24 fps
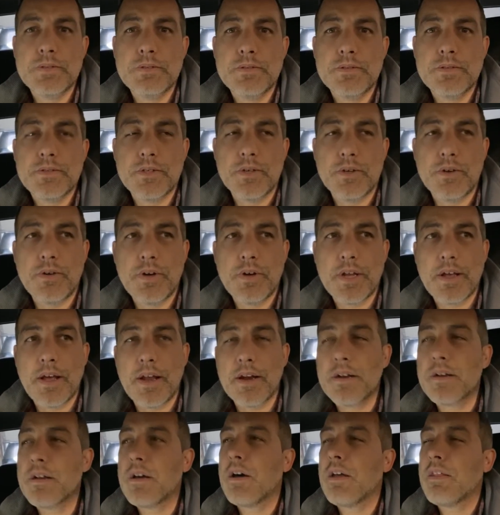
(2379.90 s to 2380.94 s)
So I
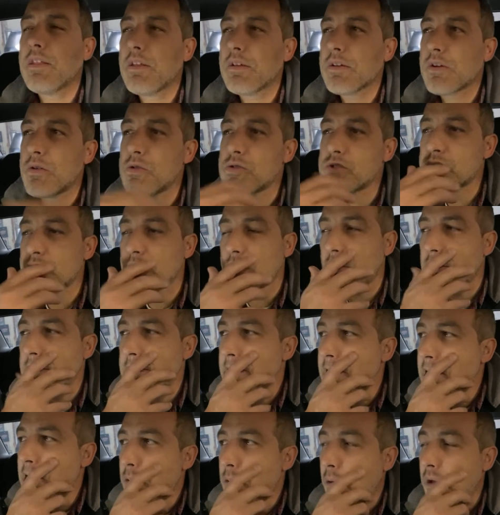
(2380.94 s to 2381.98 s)
don't know how the cruise control.
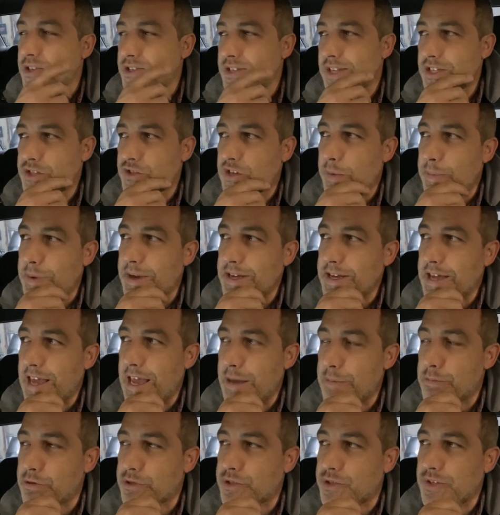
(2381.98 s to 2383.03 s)
Well, see, that's drive-by
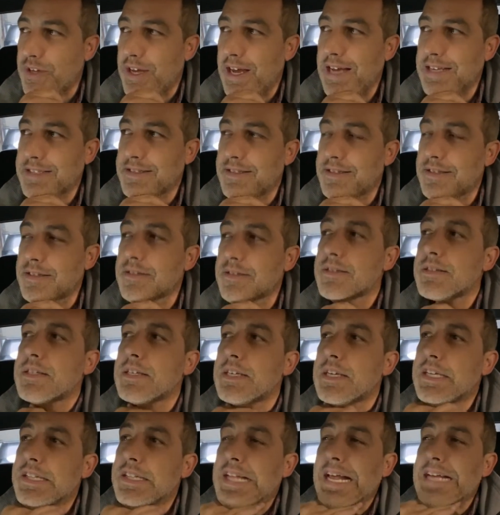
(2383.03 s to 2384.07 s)
cable, so it has
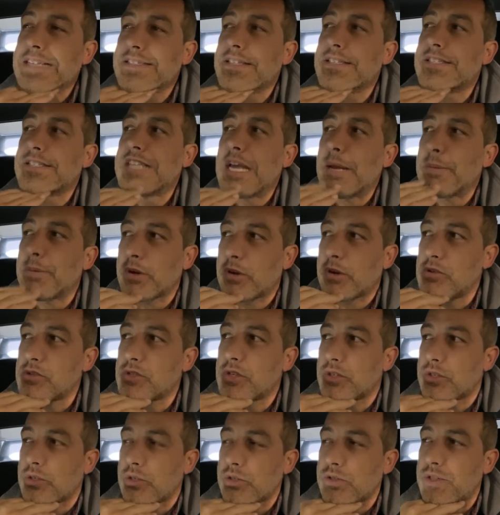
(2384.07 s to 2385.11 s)
a separate cruise
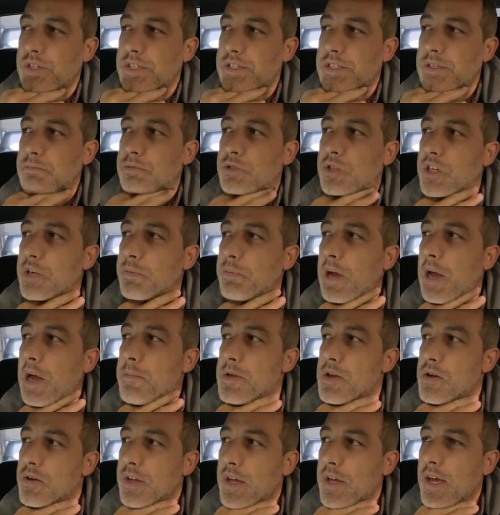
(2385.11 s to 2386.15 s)
control system. So you'll probably
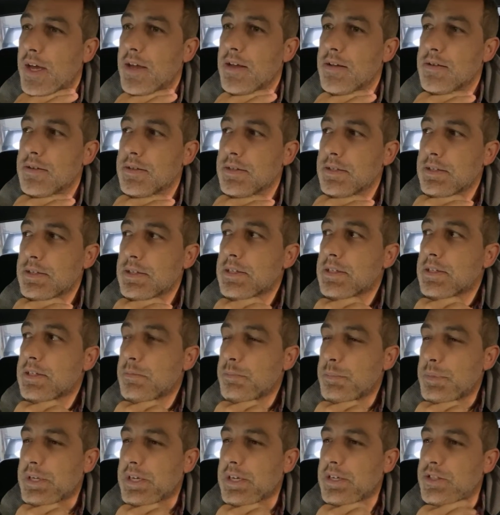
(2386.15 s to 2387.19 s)
be okay,
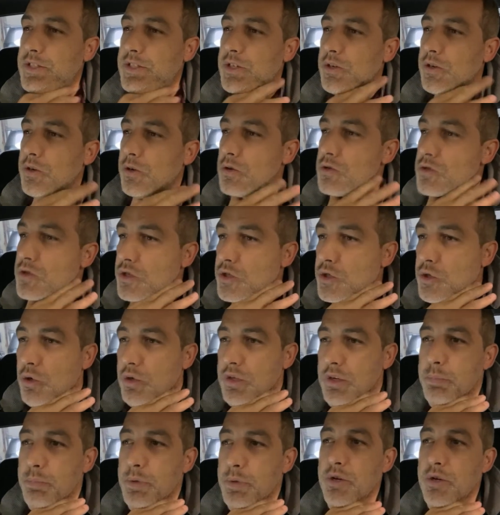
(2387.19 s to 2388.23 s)
because your cruise control
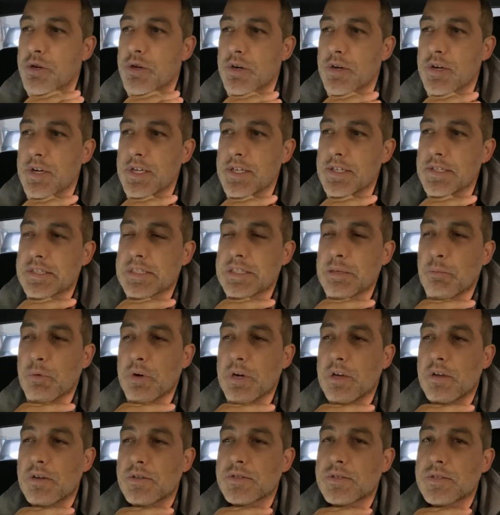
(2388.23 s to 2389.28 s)
computer is somewhere
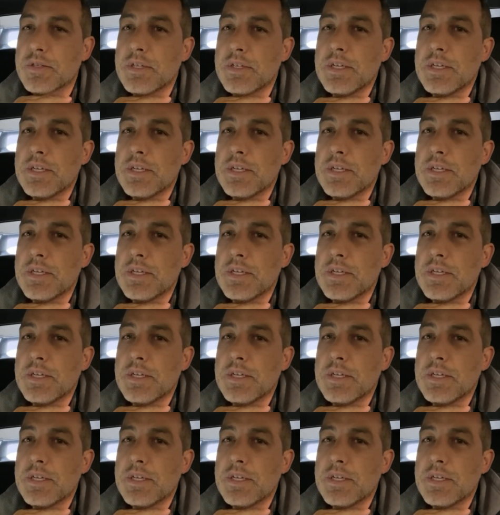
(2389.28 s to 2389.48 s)
else.